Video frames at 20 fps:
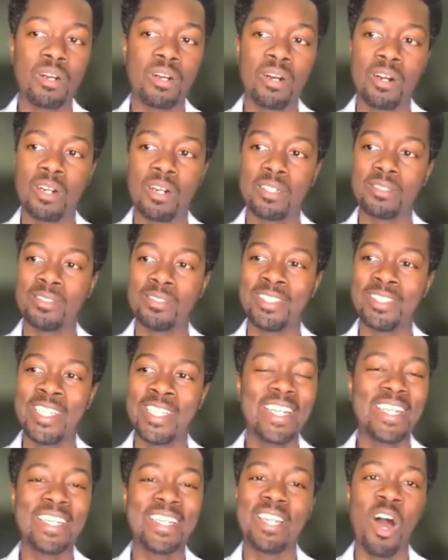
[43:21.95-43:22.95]
are
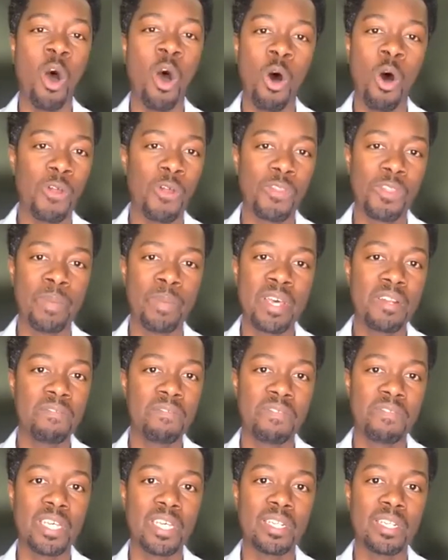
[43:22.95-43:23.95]
getting all the
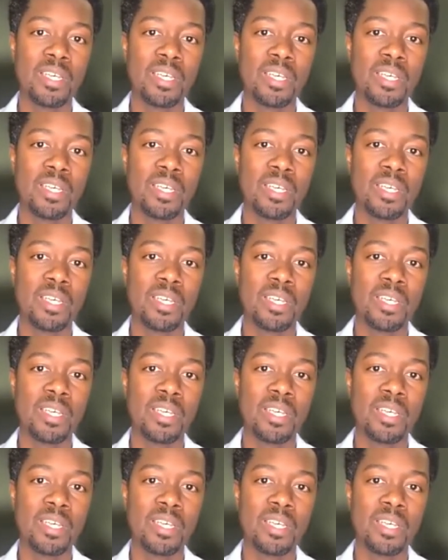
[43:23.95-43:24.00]
benefit,